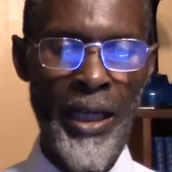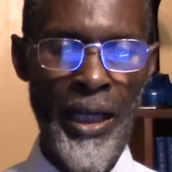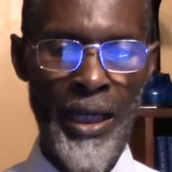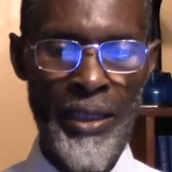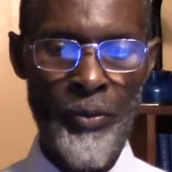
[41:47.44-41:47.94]

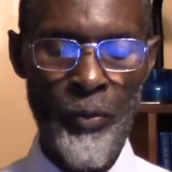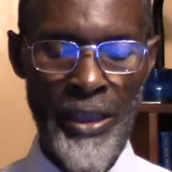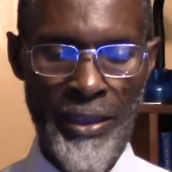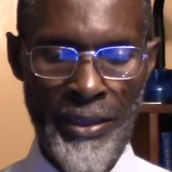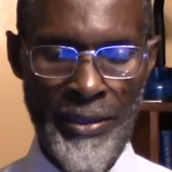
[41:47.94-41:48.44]
had
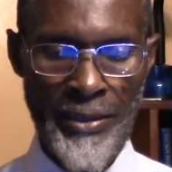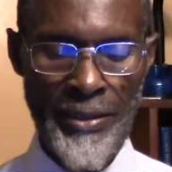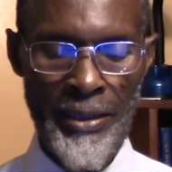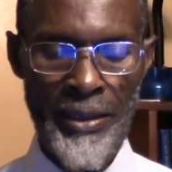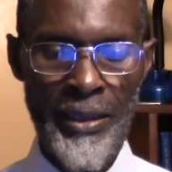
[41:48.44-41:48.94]

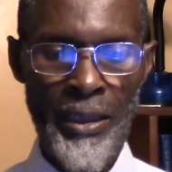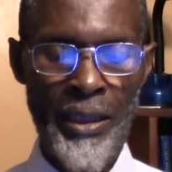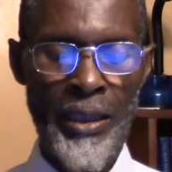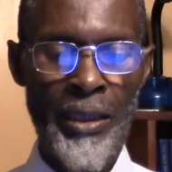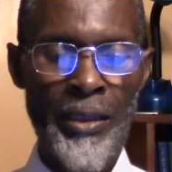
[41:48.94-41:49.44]
wings,
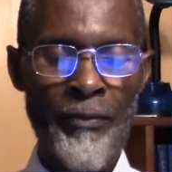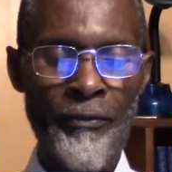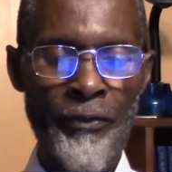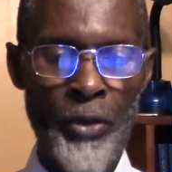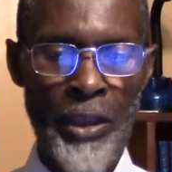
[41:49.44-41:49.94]

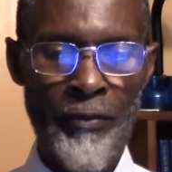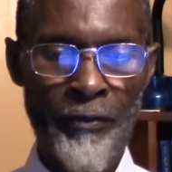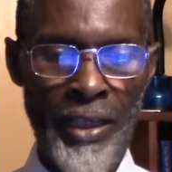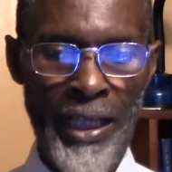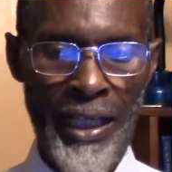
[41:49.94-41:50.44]
full
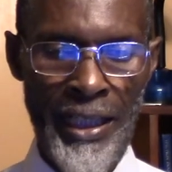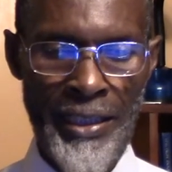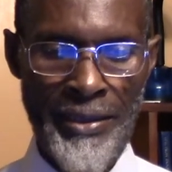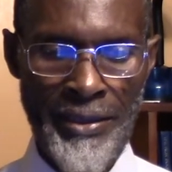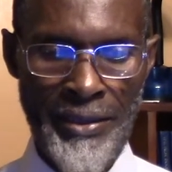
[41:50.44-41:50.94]
of
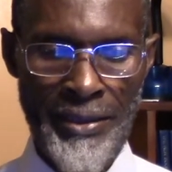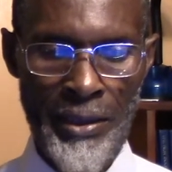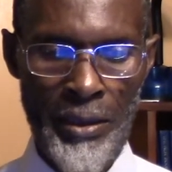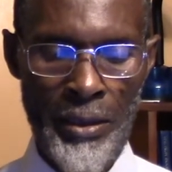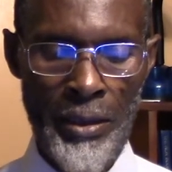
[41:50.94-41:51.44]
eyes,
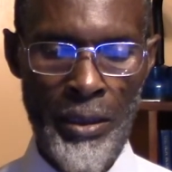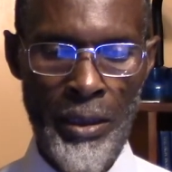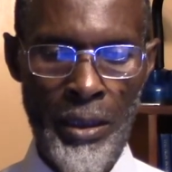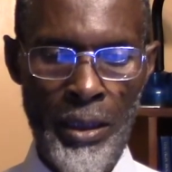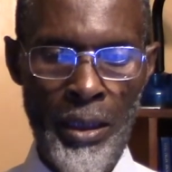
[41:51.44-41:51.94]

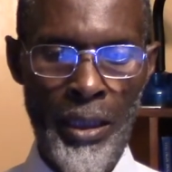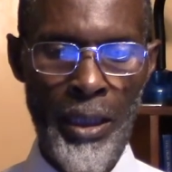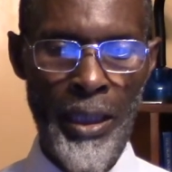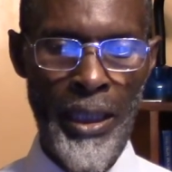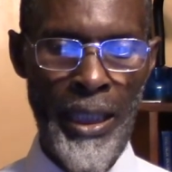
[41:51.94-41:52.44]

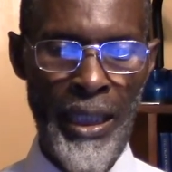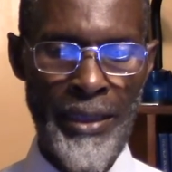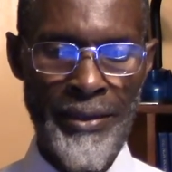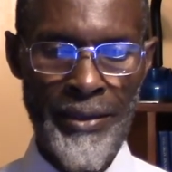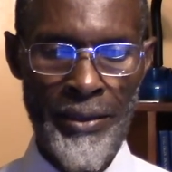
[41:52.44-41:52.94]

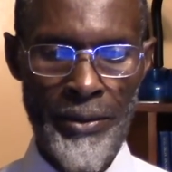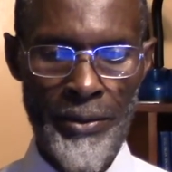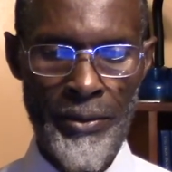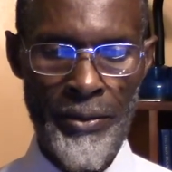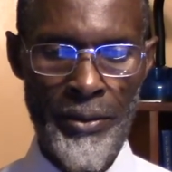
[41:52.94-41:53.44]
and
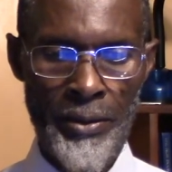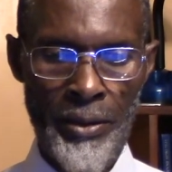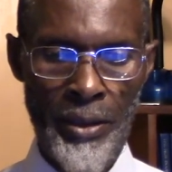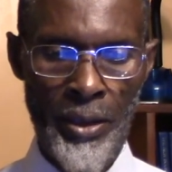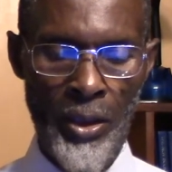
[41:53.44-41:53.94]

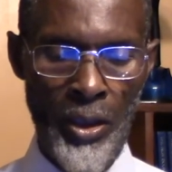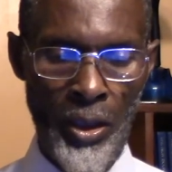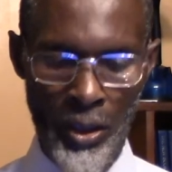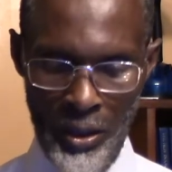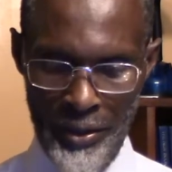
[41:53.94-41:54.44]

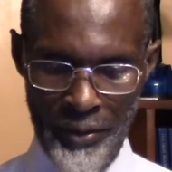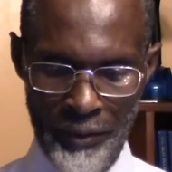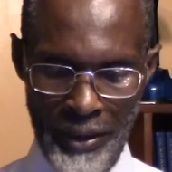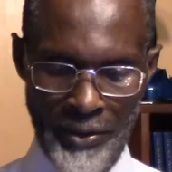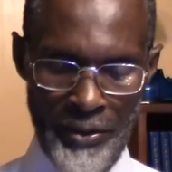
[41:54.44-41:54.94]
all the
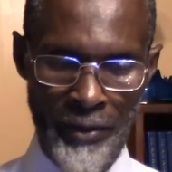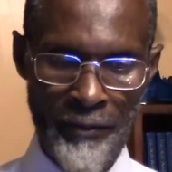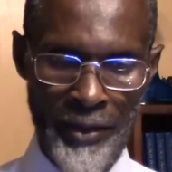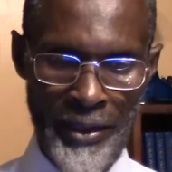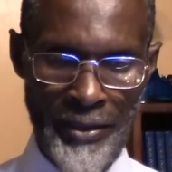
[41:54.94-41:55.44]
rest
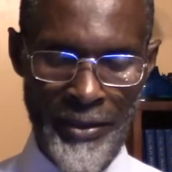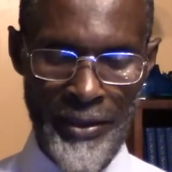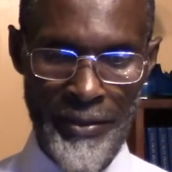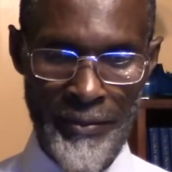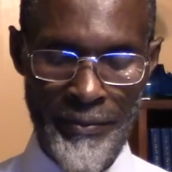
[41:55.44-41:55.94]
of it.
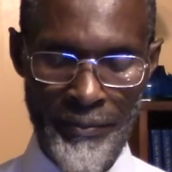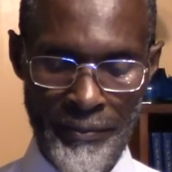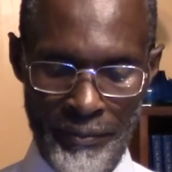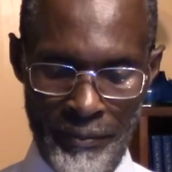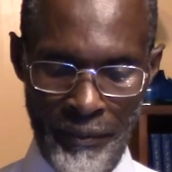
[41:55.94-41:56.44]

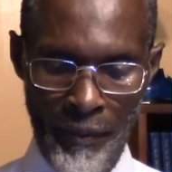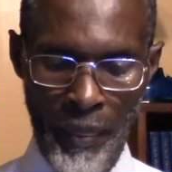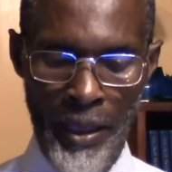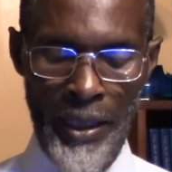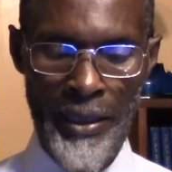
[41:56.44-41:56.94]

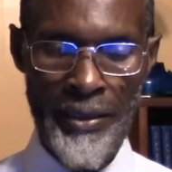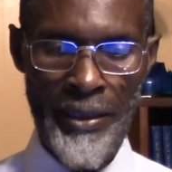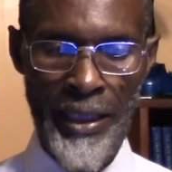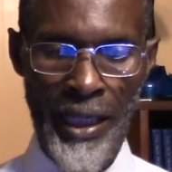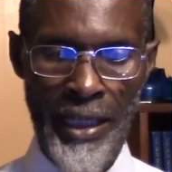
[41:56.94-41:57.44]
And
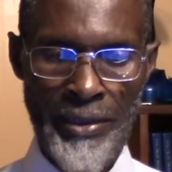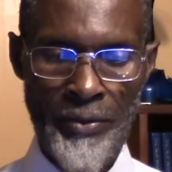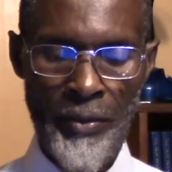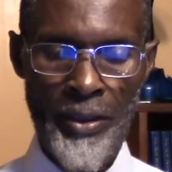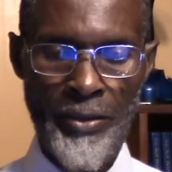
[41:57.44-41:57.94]
the
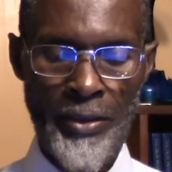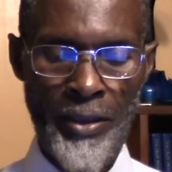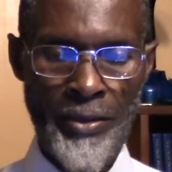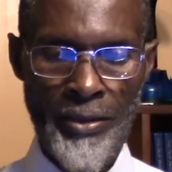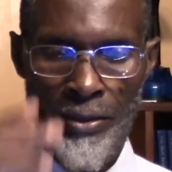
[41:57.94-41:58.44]
eyes were
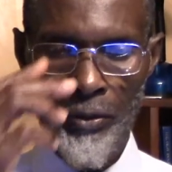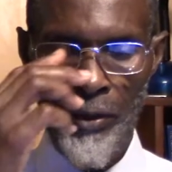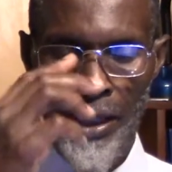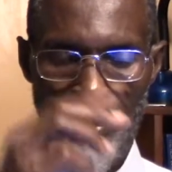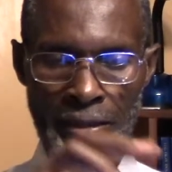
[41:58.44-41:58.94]
just
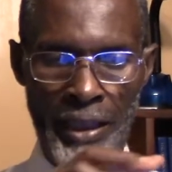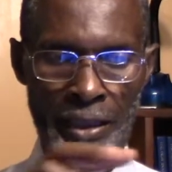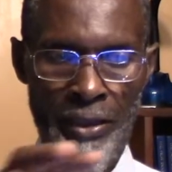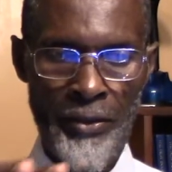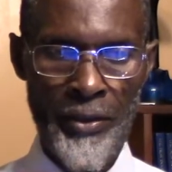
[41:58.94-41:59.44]
two eyes
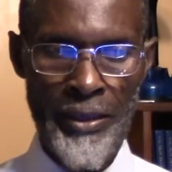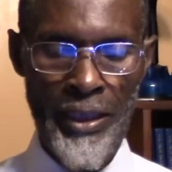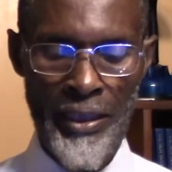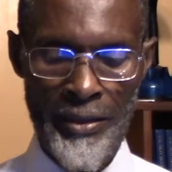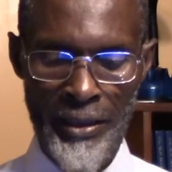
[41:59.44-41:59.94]
like you and
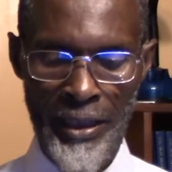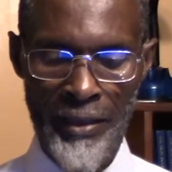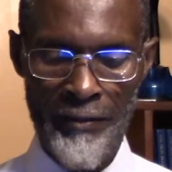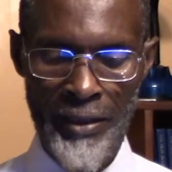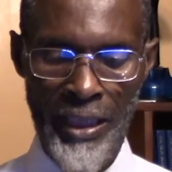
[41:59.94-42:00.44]
I. They
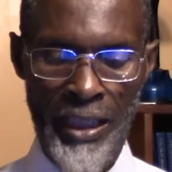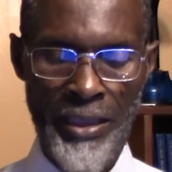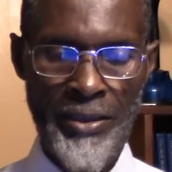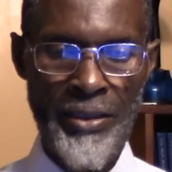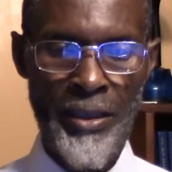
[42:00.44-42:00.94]
have eyes